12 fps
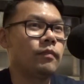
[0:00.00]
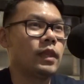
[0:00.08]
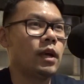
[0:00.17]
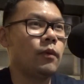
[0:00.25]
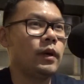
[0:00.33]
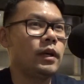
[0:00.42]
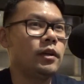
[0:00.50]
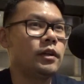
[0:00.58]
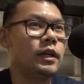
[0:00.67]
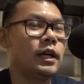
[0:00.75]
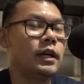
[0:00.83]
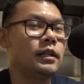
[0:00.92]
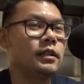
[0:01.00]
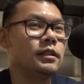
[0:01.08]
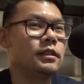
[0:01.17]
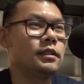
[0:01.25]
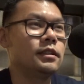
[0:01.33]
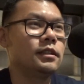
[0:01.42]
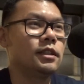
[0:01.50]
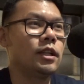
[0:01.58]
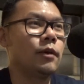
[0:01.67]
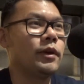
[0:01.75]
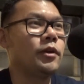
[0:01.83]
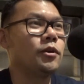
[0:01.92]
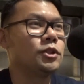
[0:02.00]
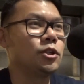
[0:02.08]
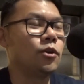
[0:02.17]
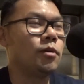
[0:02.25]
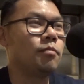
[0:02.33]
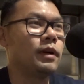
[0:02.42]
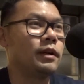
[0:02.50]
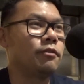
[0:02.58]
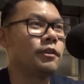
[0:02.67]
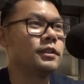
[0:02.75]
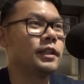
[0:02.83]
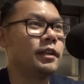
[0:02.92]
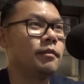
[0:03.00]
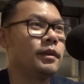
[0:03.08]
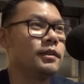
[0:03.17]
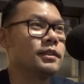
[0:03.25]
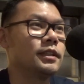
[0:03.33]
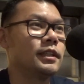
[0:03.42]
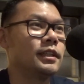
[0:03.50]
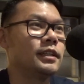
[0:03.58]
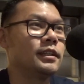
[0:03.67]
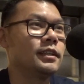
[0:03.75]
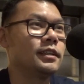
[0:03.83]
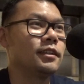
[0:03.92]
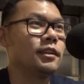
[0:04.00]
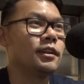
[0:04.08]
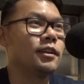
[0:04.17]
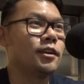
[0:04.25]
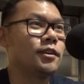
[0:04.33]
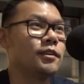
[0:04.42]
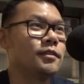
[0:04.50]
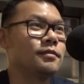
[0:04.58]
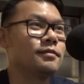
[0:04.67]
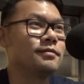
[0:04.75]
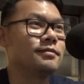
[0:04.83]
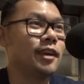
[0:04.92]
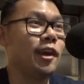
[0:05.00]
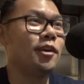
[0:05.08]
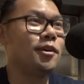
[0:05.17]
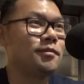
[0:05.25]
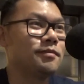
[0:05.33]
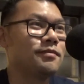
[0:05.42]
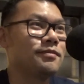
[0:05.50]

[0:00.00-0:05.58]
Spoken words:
That way you don't show up on your first day in the military looking all laid up.